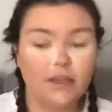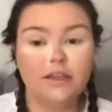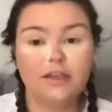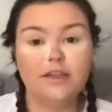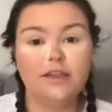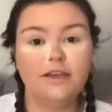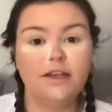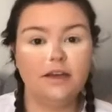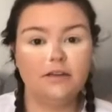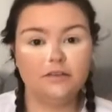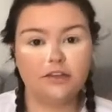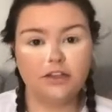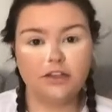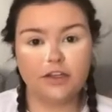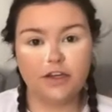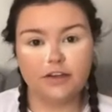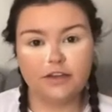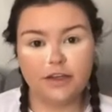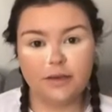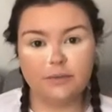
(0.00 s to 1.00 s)
Now I'm going to
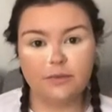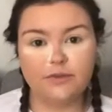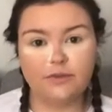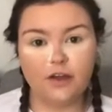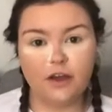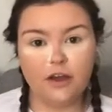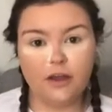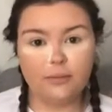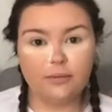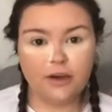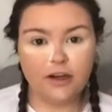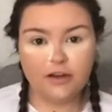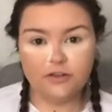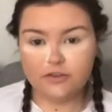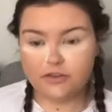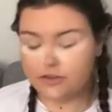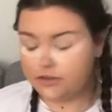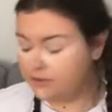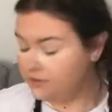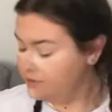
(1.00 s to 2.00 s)
go in with
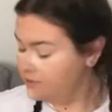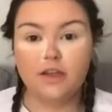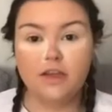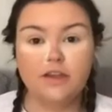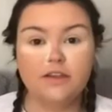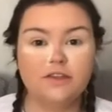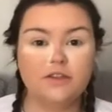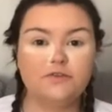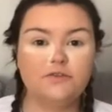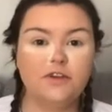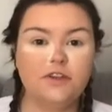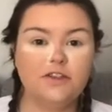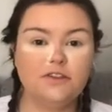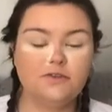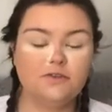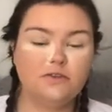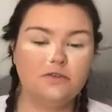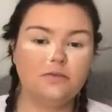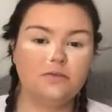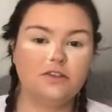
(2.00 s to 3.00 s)
eyebrows. So first
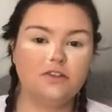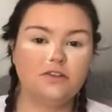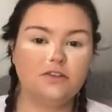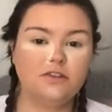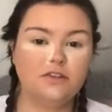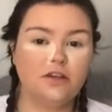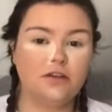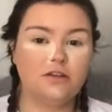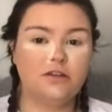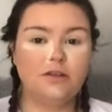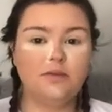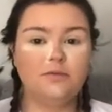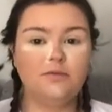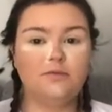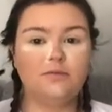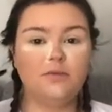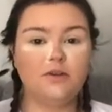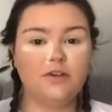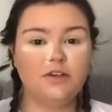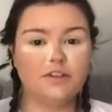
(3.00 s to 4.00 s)
of all, I'm just going to go in
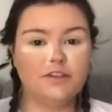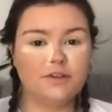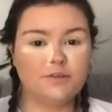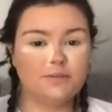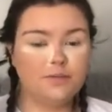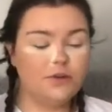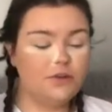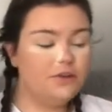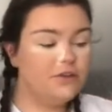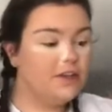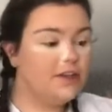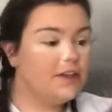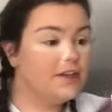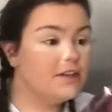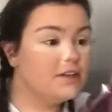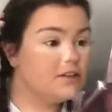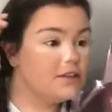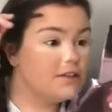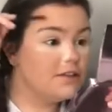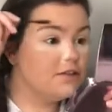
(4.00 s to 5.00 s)
with my spoolie
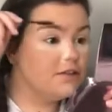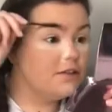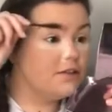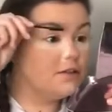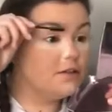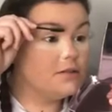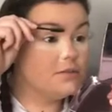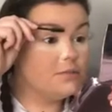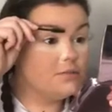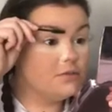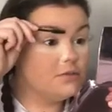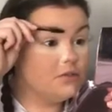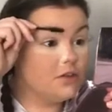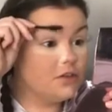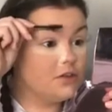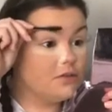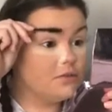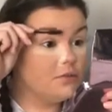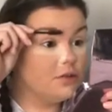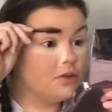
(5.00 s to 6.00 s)
and just
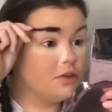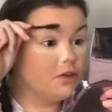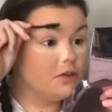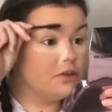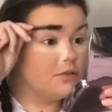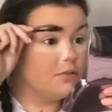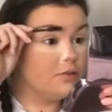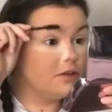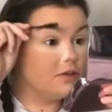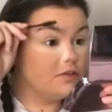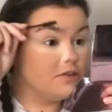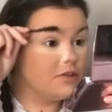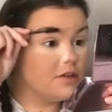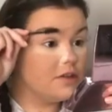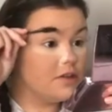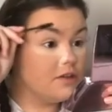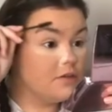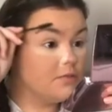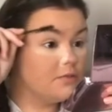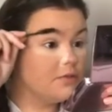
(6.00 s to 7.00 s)
brush my eyebrows
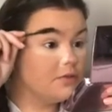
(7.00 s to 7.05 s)
up.